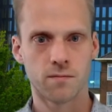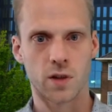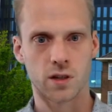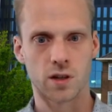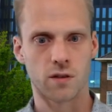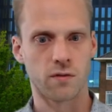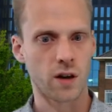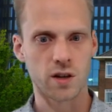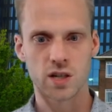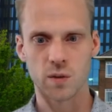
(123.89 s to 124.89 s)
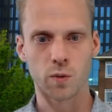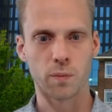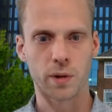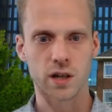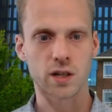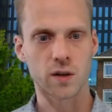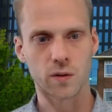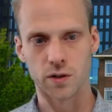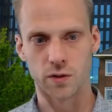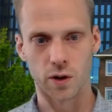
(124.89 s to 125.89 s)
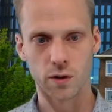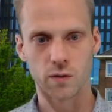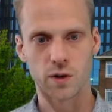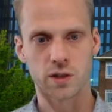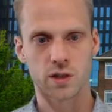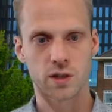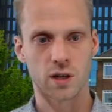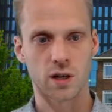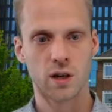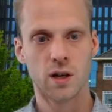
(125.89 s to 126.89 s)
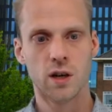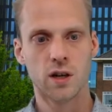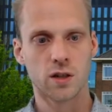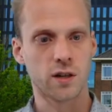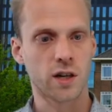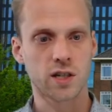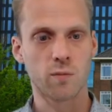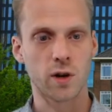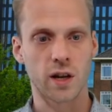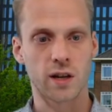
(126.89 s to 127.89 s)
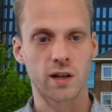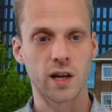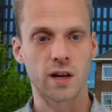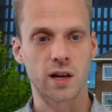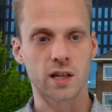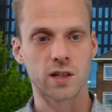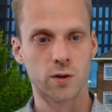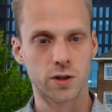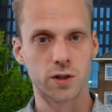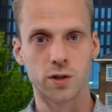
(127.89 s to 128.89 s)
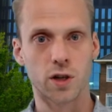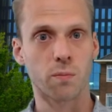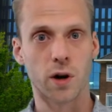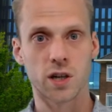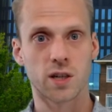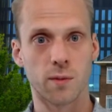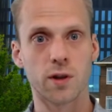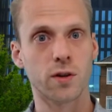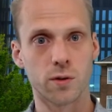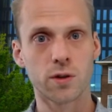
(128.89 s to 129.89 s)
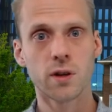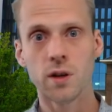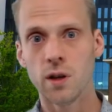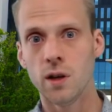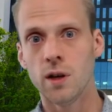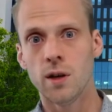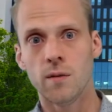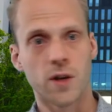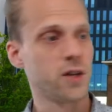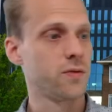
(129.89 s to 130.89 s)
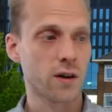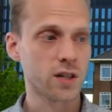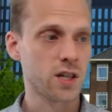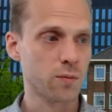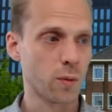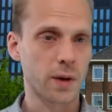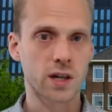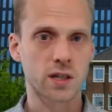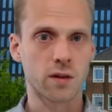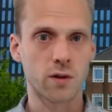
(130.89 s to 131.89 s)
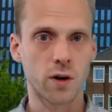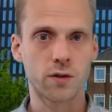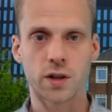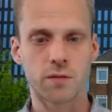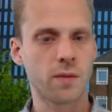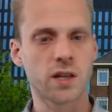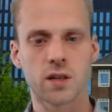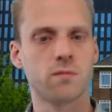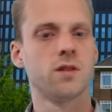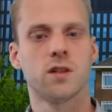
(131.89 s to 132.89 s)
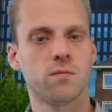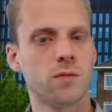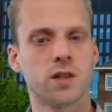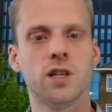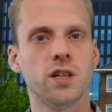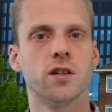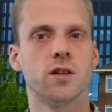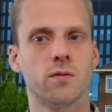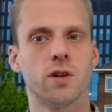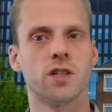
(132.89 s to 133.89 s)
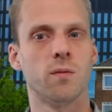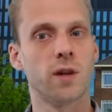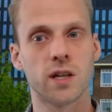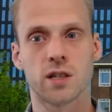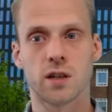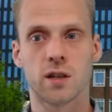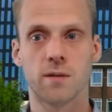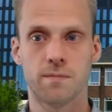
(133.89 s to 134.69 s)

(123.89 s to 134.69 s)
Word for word: It's a very simple package that I once wrote, which uh, so netSimulator actually also uses parSim under the hood. It's a very simple package that I wrote that makes it just much easier to run a simulation study.